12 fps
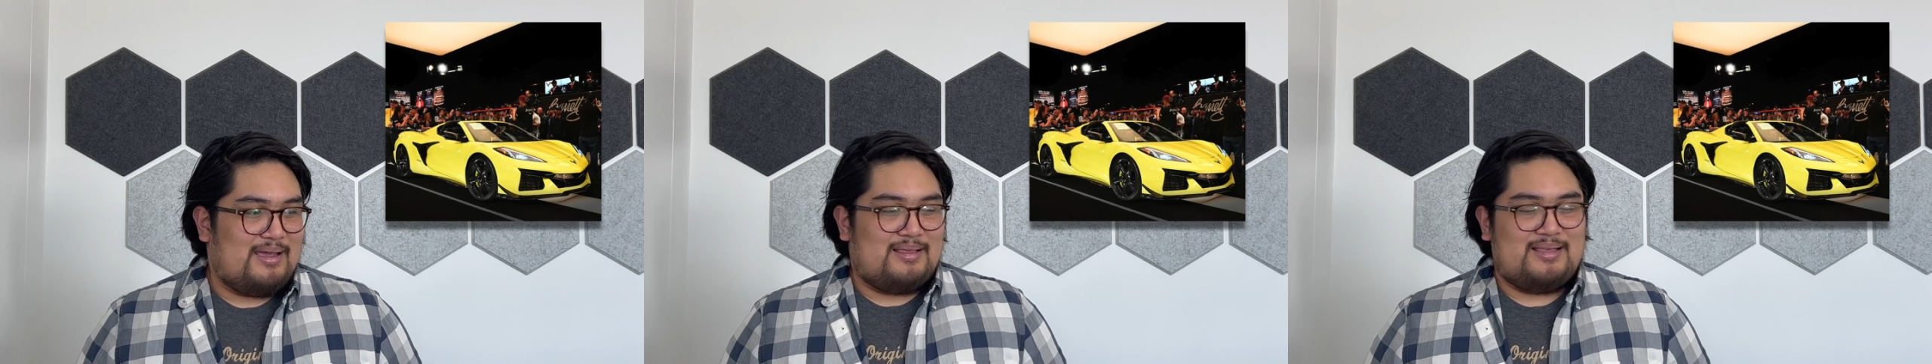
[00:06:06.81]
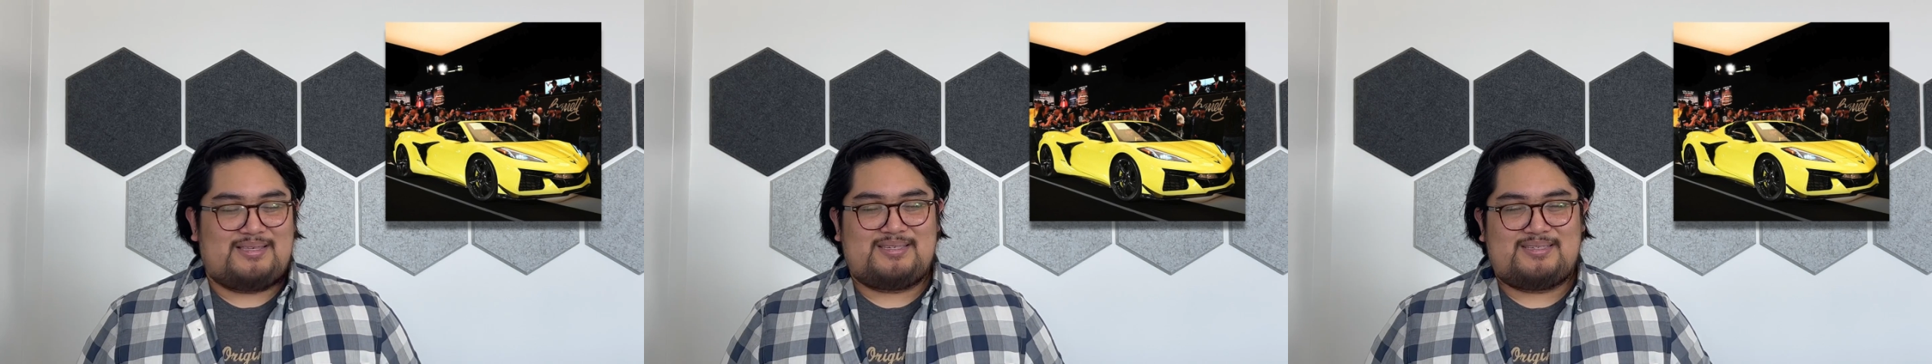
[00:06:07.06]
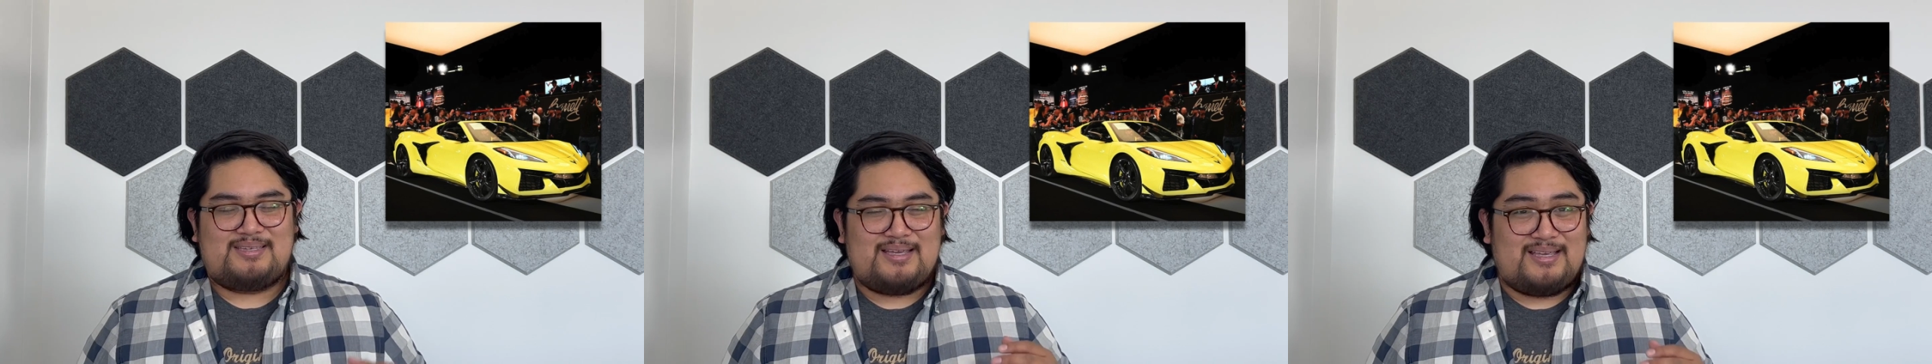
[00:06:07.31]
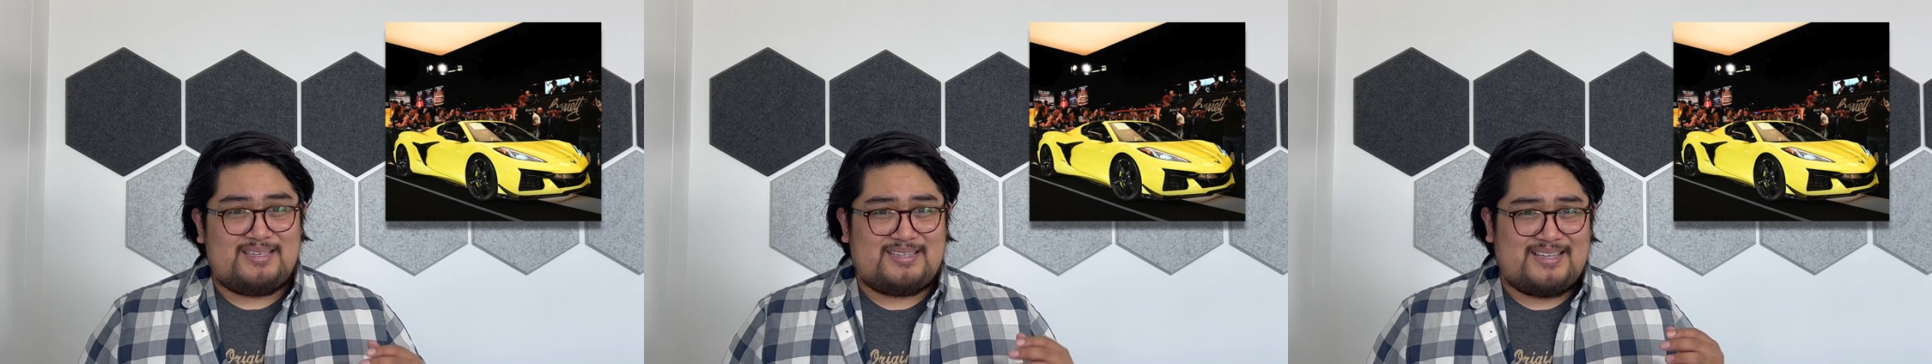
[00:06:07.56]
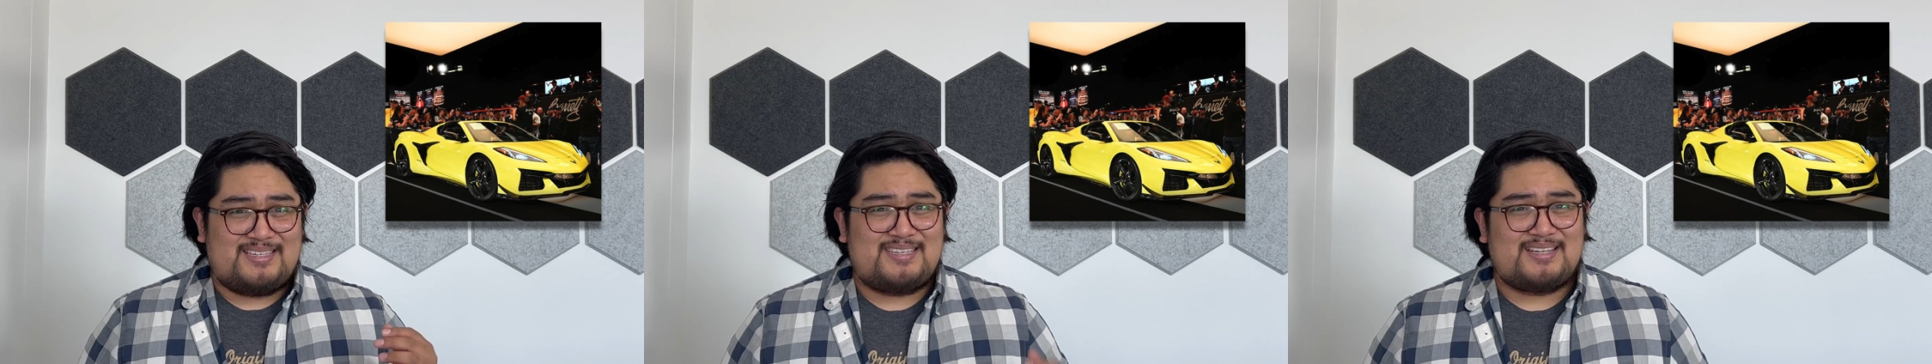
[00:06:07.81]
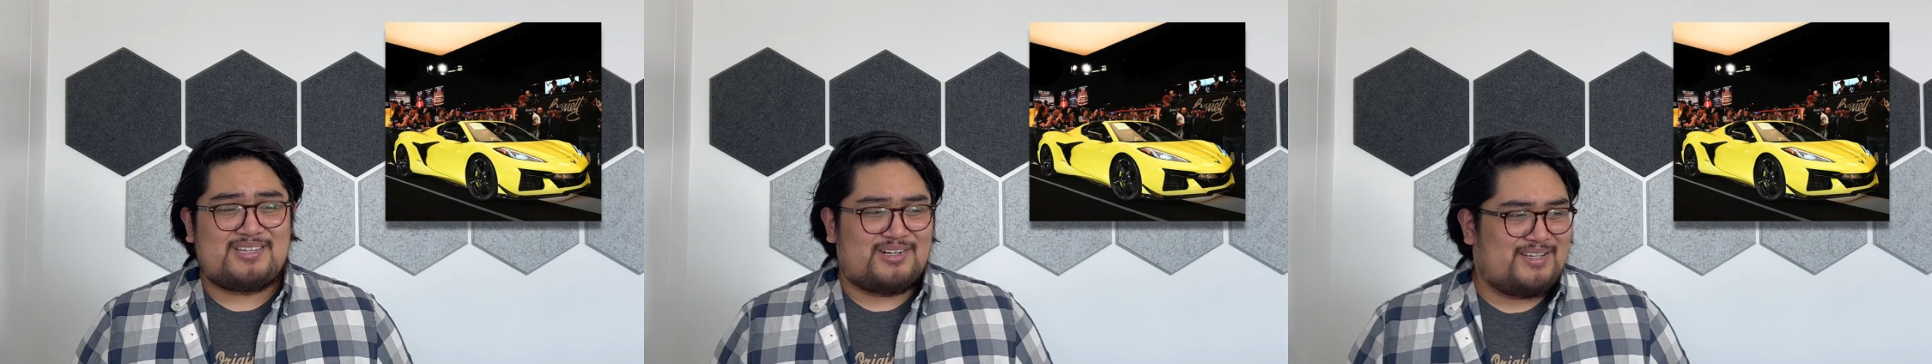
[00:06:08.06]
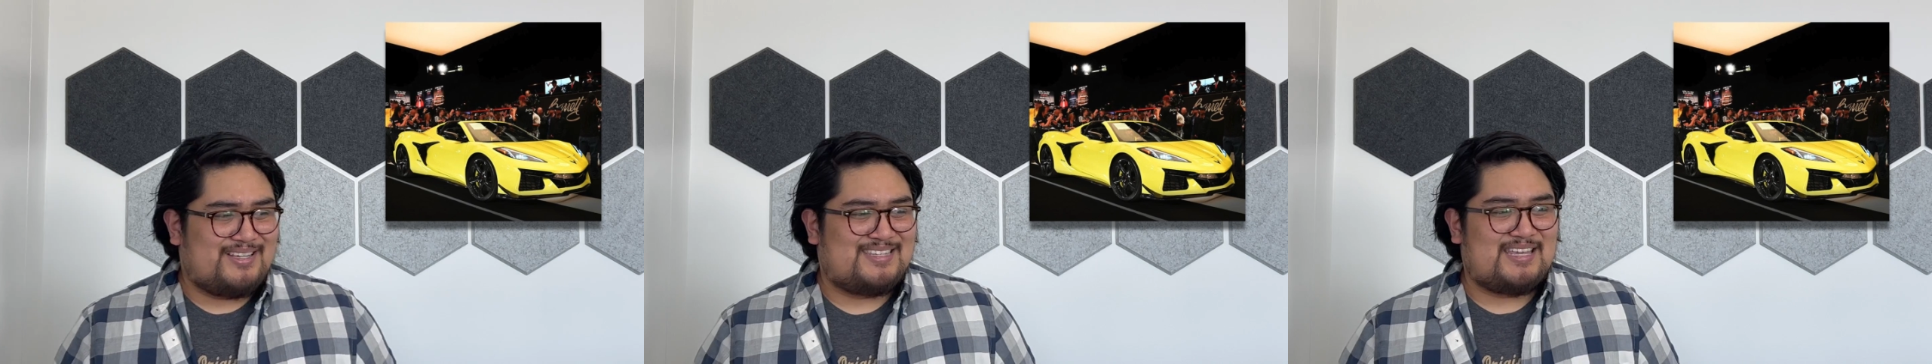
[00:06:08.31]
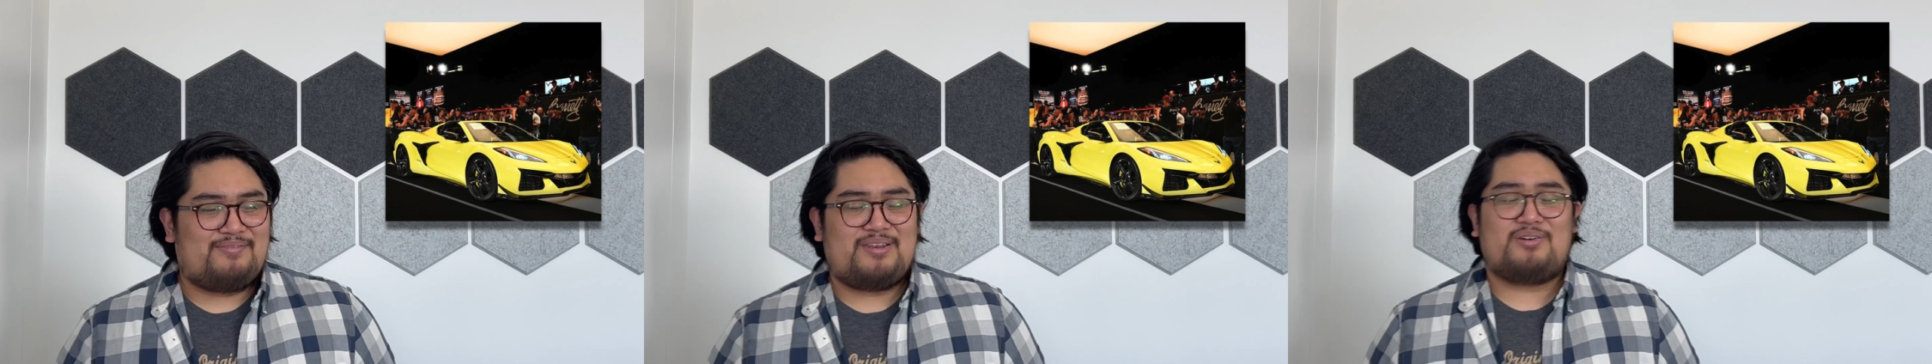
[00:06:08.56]
This is a
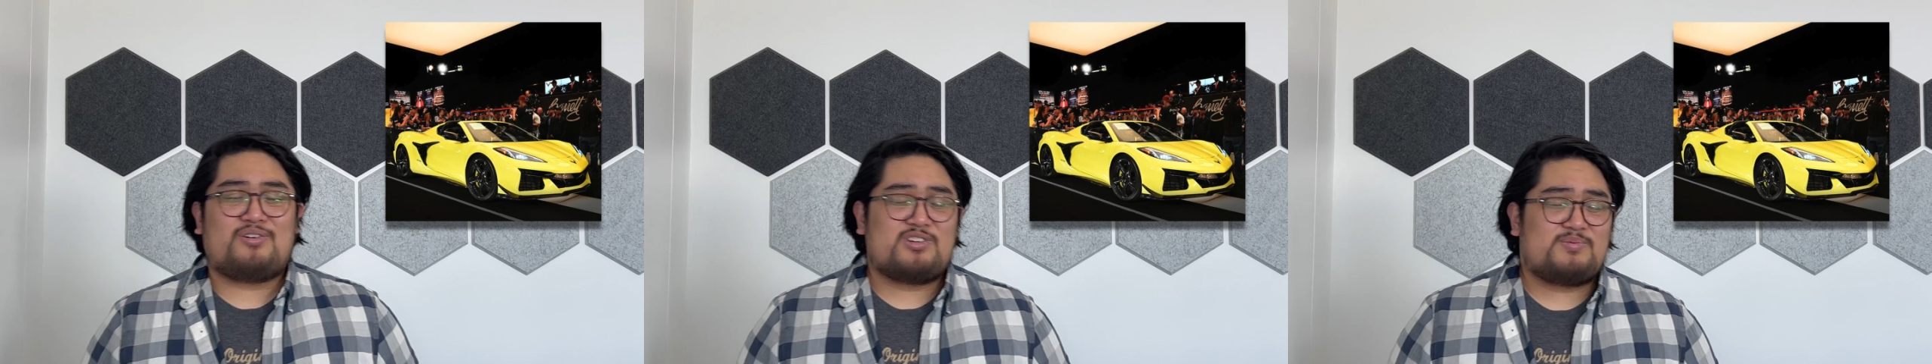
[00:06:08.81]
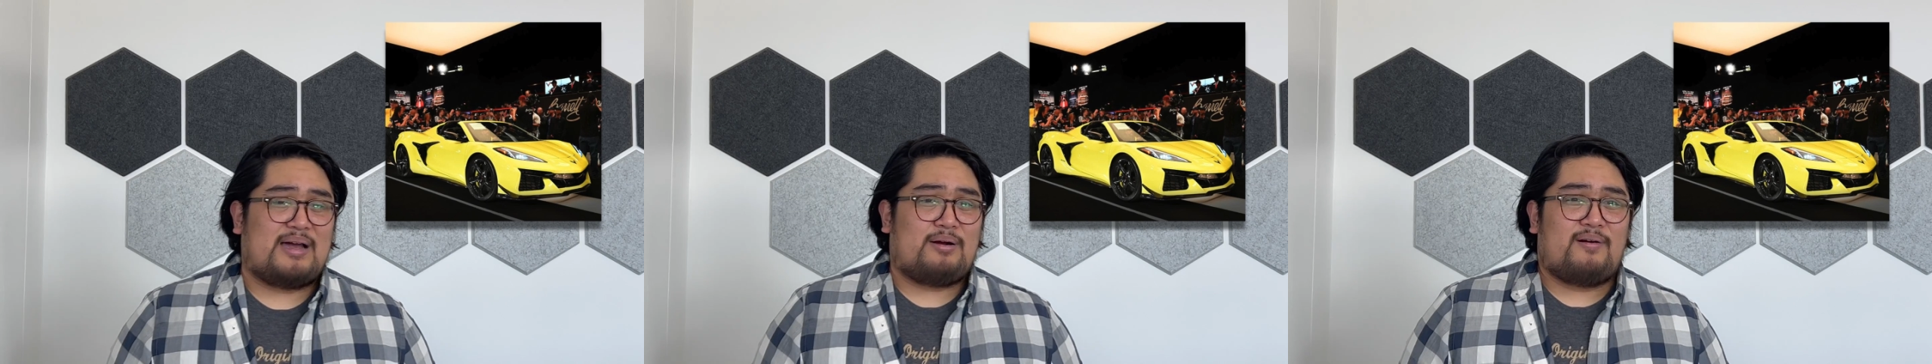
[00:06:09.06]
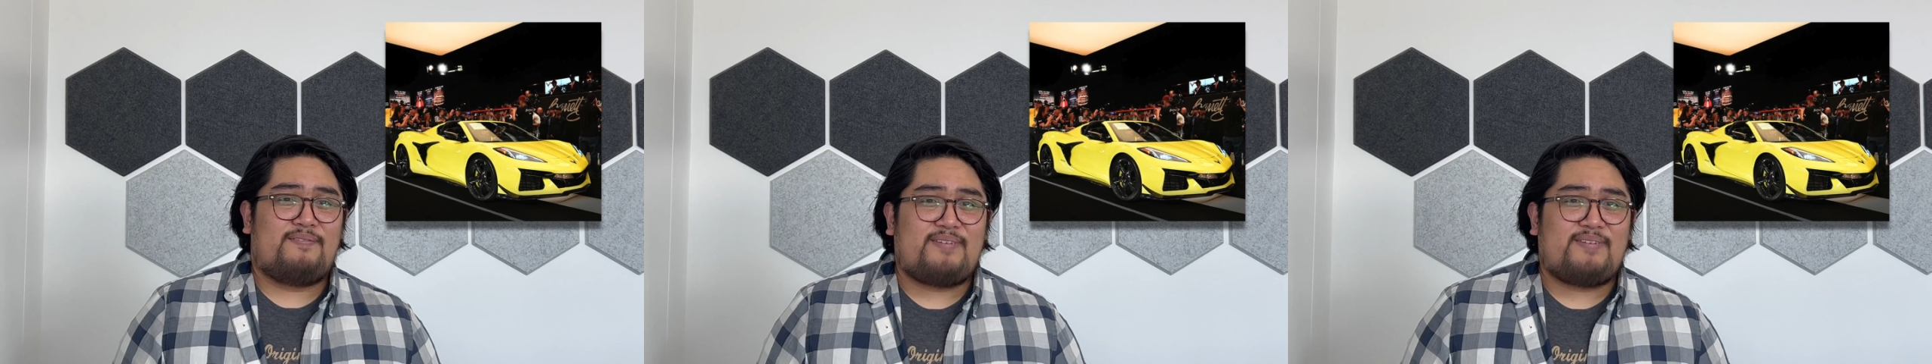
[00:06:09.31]
670 horsepower,